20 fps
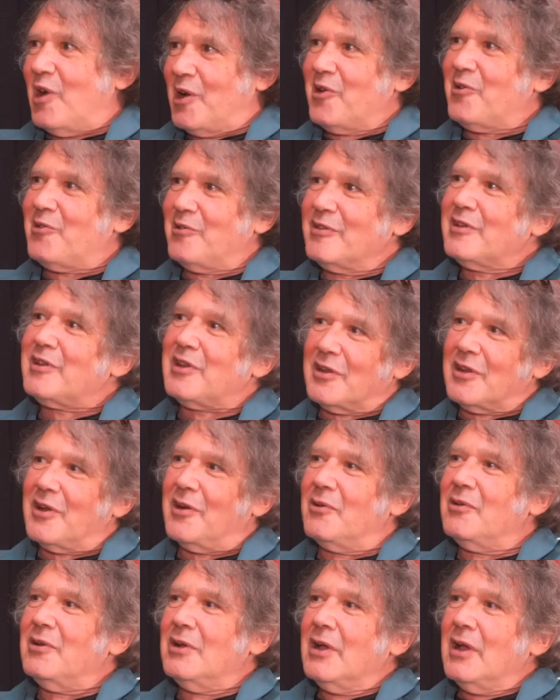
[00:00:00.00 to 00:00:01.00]
record. You know,
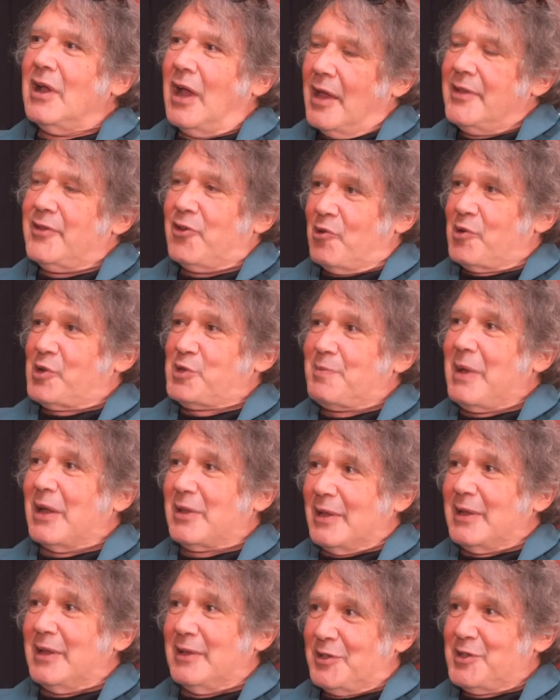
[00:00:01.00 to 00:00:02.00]
mm -hmm. and they're
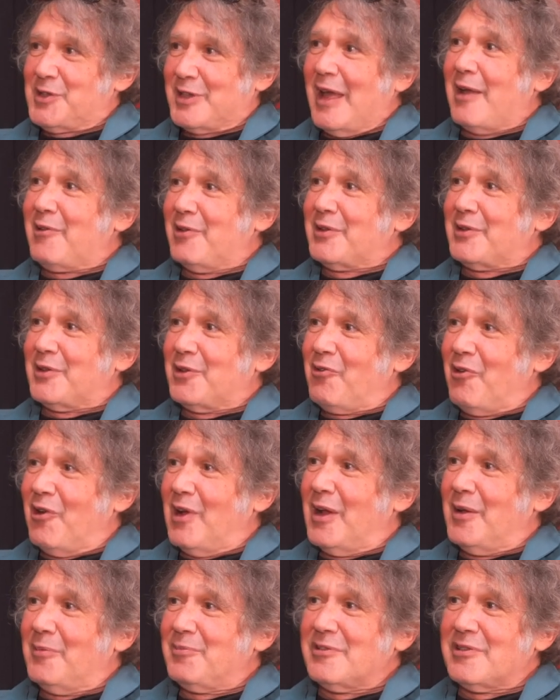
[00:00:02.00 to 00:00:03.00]
expecting it to sound like the
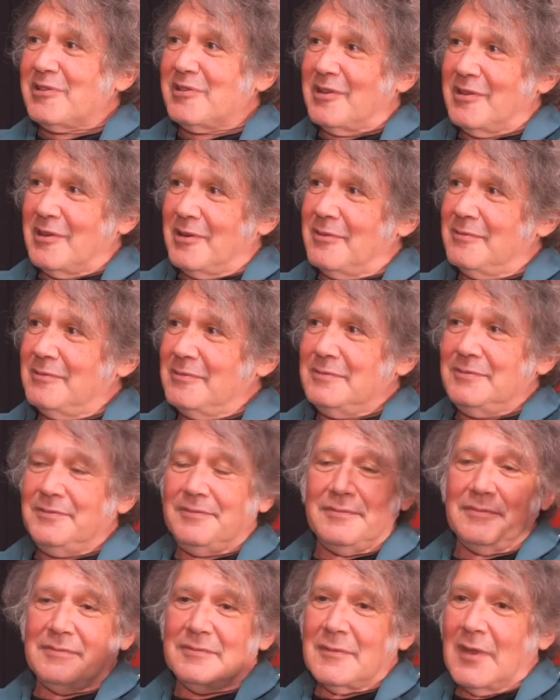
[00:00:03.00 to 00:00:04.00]
Cramps. You know,
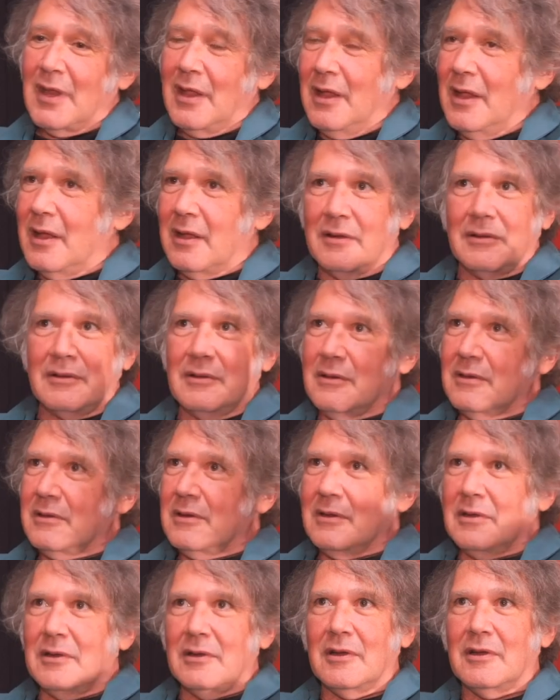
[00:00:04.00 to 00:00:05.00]
mm
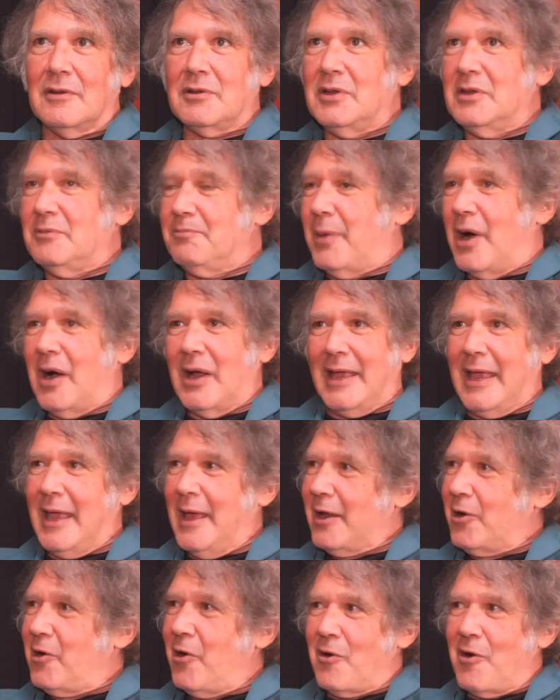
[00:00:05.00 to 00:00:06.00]
-hmm. you know, you buy a
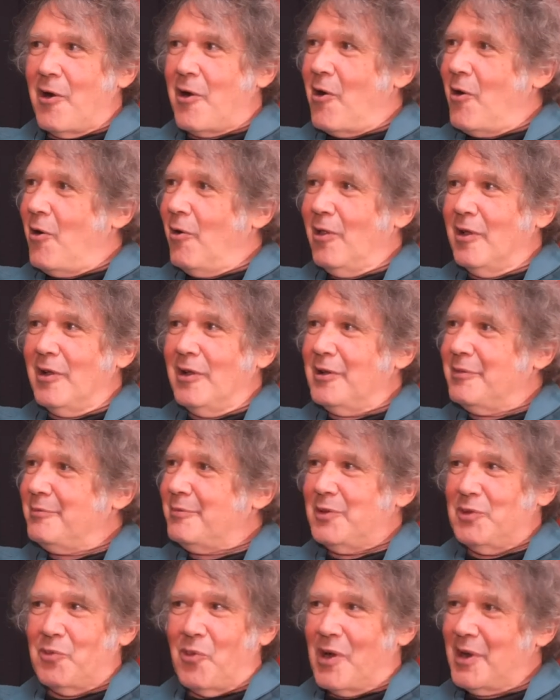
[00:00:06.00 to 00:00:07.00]
can of Coca Cola
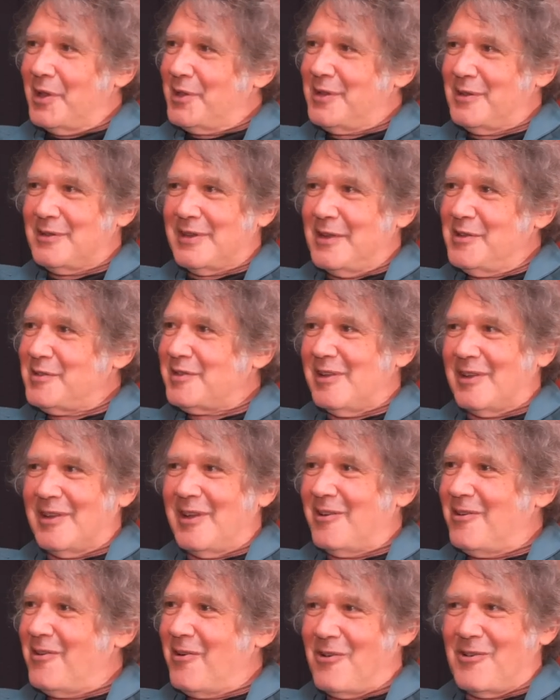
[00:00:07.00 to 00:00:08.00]
and you want it to taste
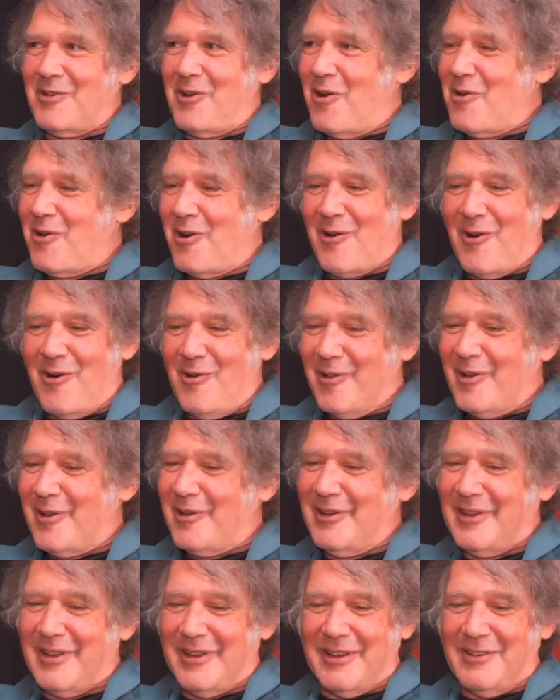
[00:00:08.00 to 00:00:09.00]
like a co Coca Cola.
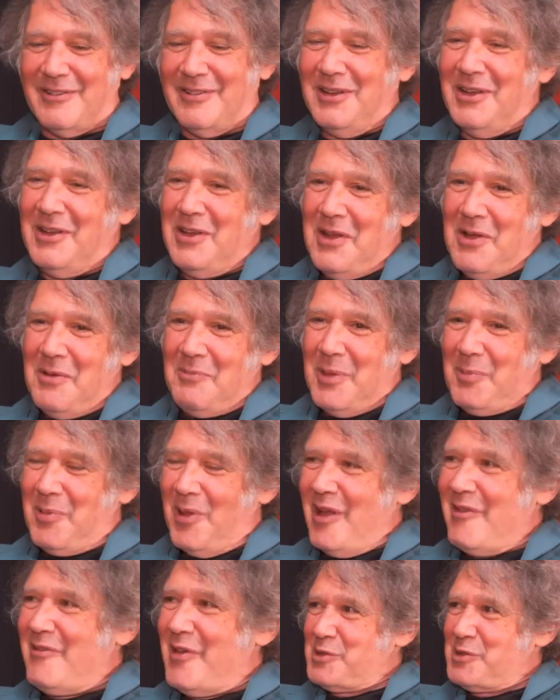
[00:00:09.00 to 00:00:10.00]
You know, mm-hmm.
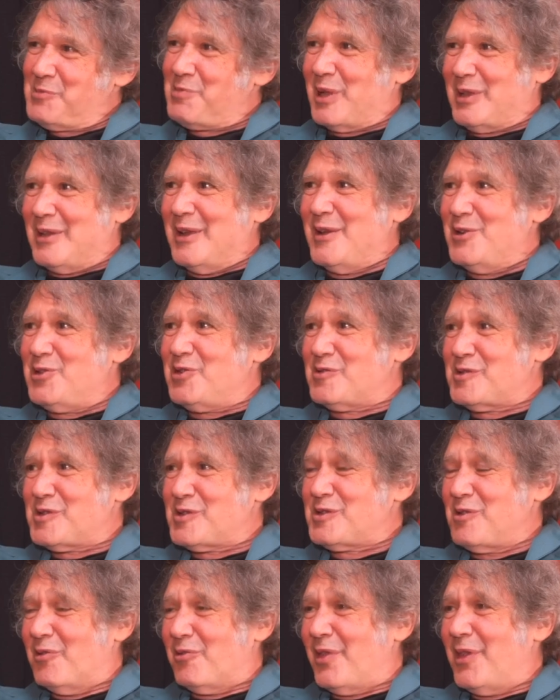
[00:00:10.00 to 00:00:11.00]
people expectations of
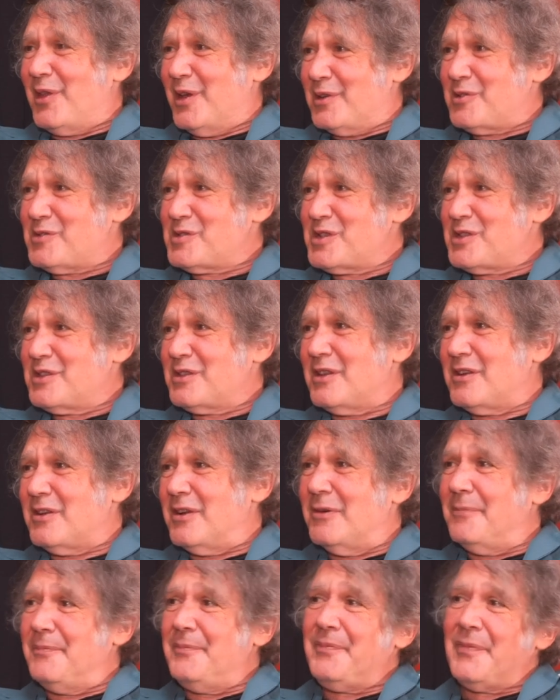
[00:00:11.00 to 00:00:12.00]
certain things. You
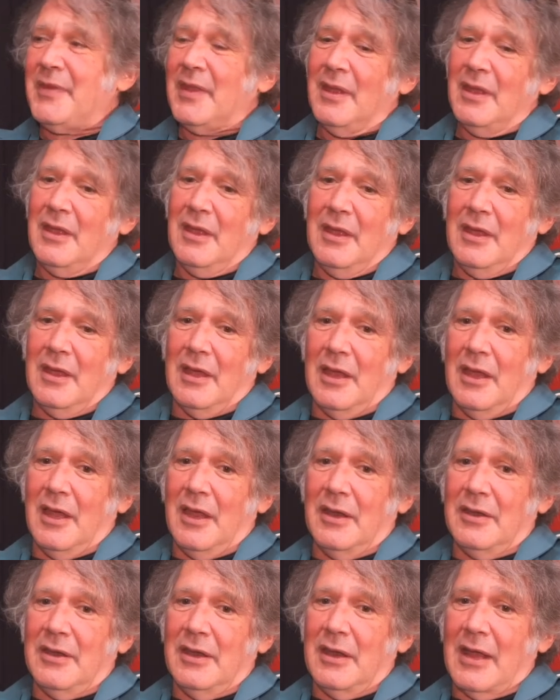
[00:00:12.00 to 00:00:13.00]
know, mm -hmm.
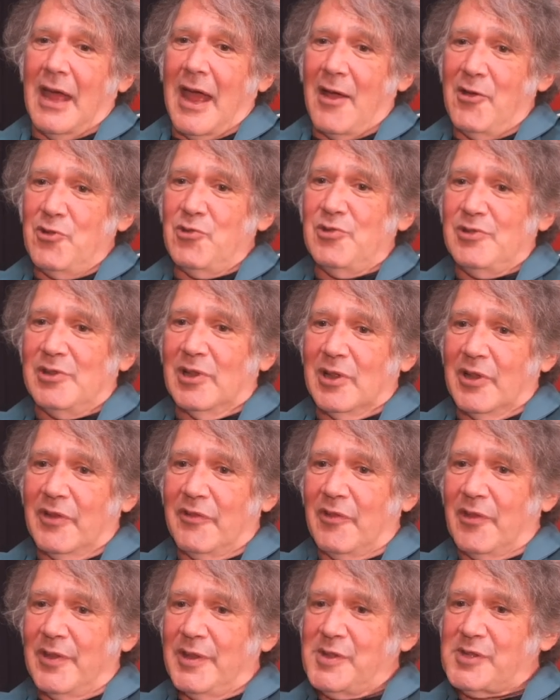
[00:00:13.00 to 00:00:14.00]
and how you
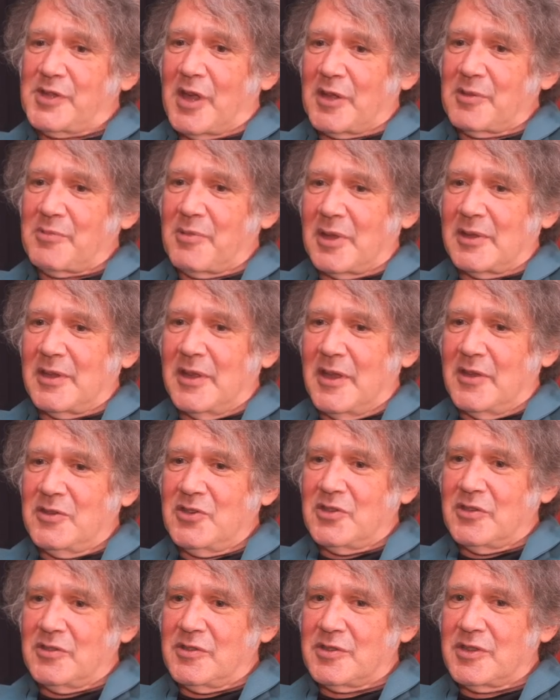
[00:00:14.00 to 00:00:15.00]
deliver these
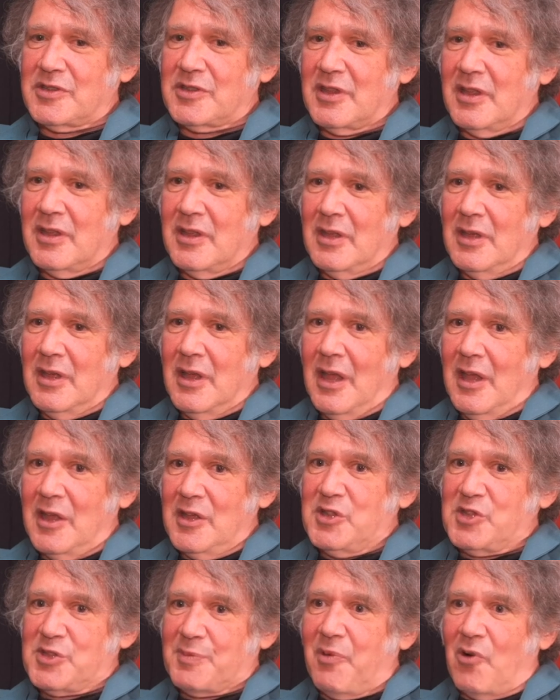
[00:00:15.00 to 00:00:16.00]
expectations
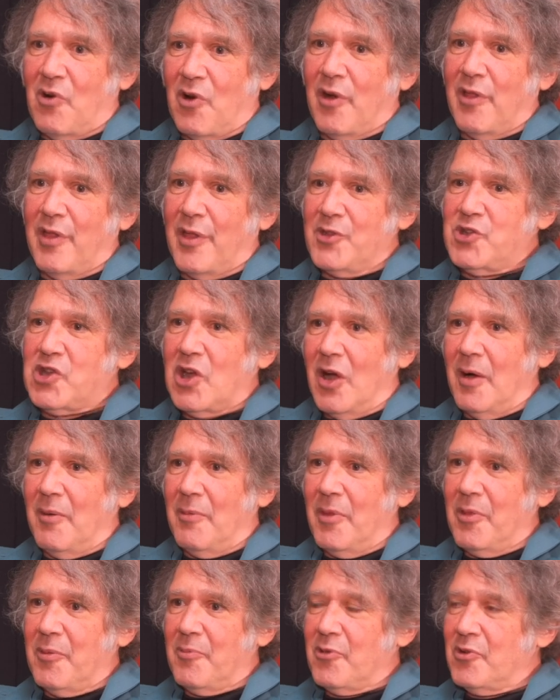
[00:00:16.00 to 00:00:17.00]
is part of the
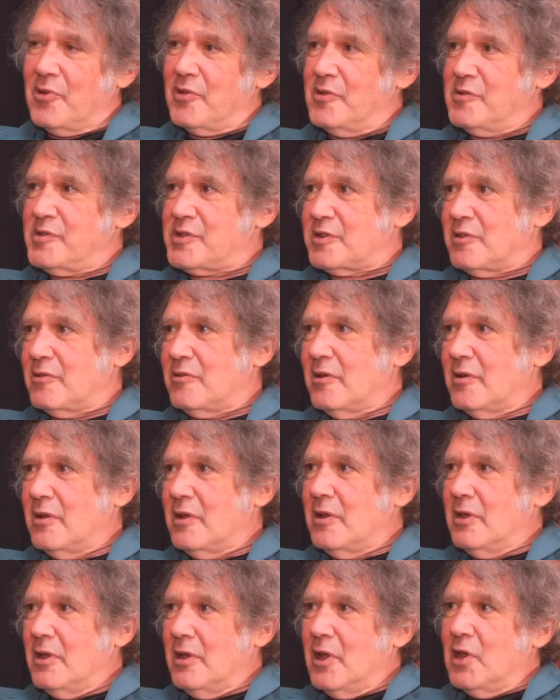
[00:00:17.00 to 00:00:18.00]
job of the producer.
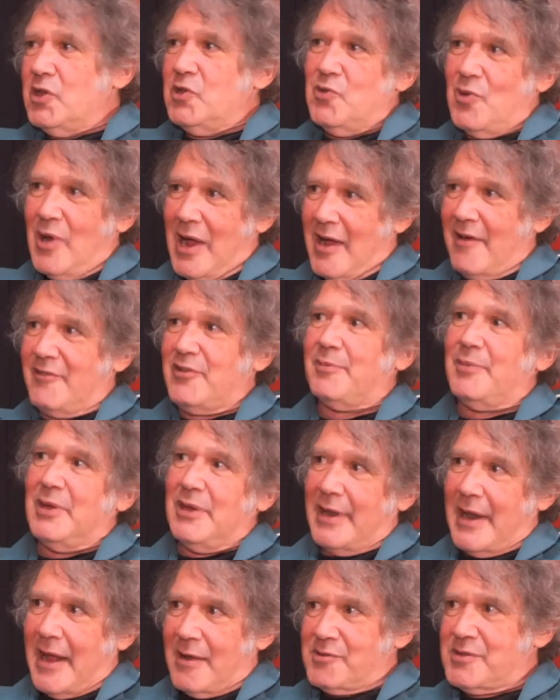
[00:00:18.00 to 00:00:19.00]
You have to
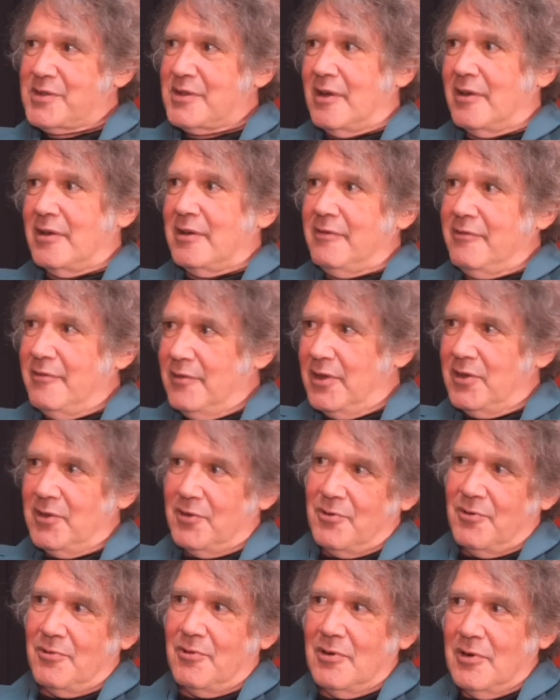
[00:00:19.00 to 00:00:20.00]
be an outside
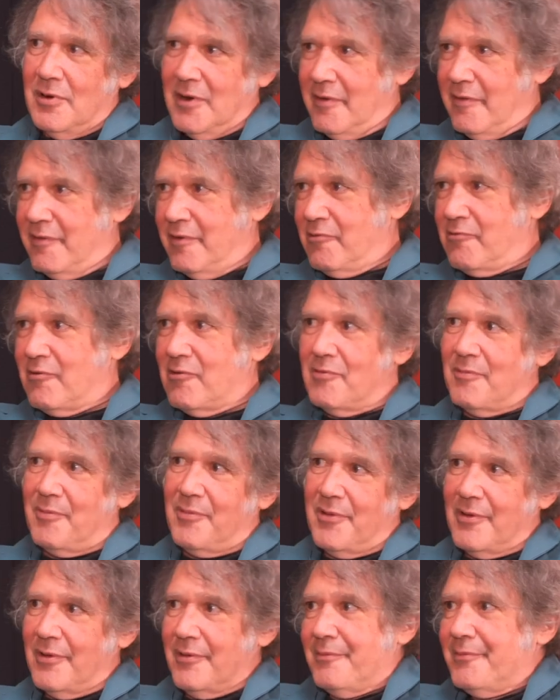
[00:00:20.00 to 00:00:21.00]
view of the
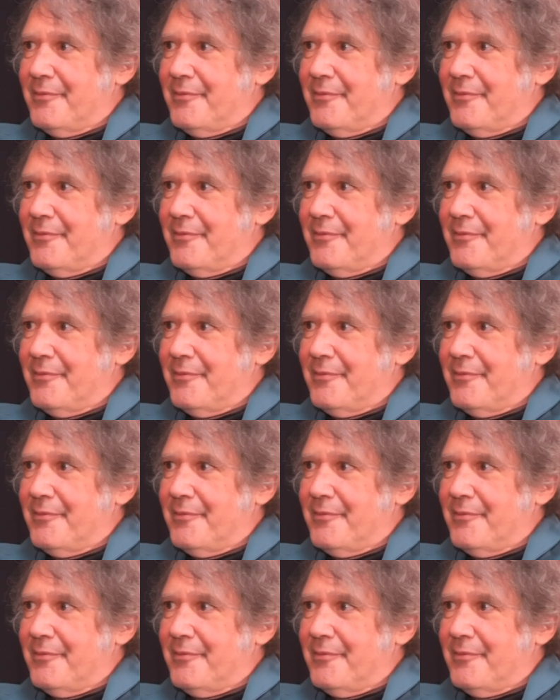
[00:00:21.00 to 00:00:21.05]
group.